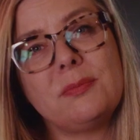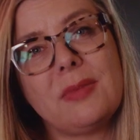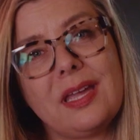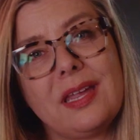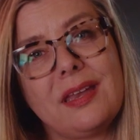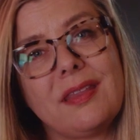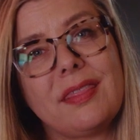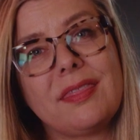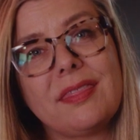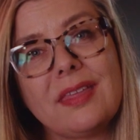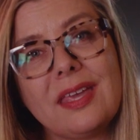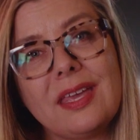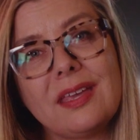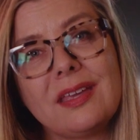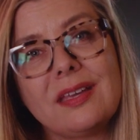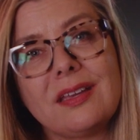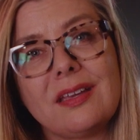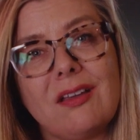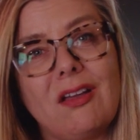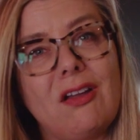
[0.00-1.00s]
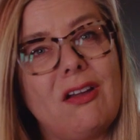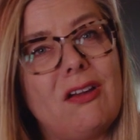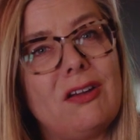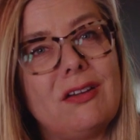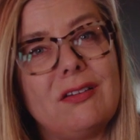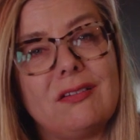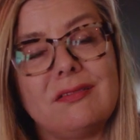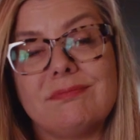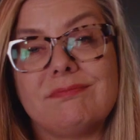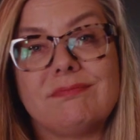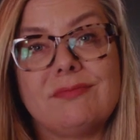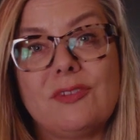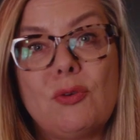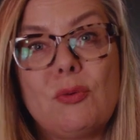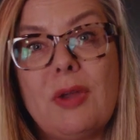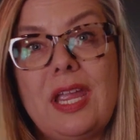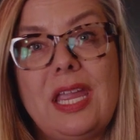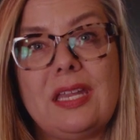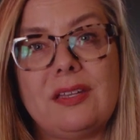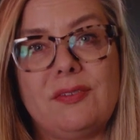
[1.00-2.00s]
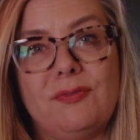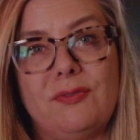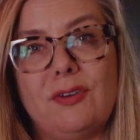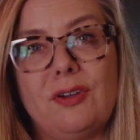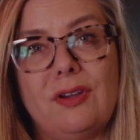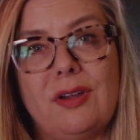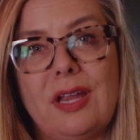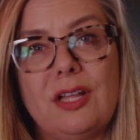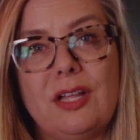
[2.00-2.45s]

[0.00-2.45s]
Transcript: might think are great for